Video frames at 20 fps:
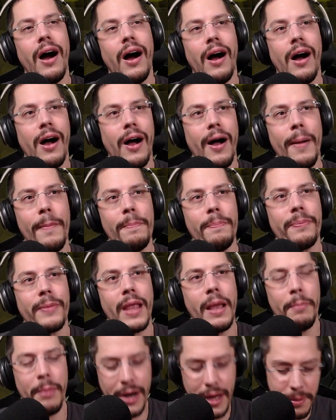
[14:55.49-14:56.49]

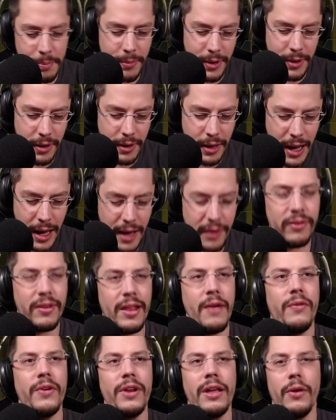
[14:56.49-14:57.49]
But has
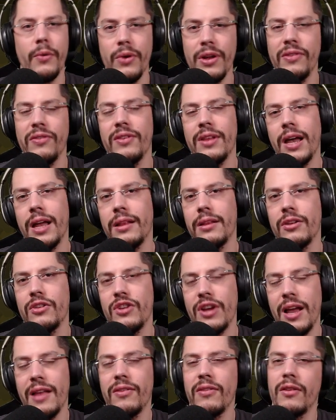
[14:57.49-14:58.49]
definitely a reason that the
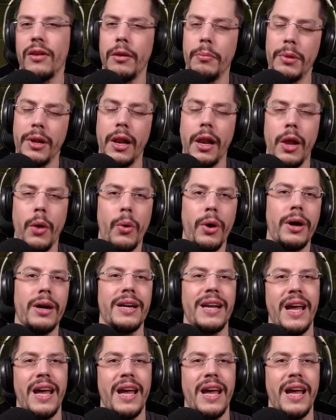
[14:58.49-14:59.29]
chance is a little bit lower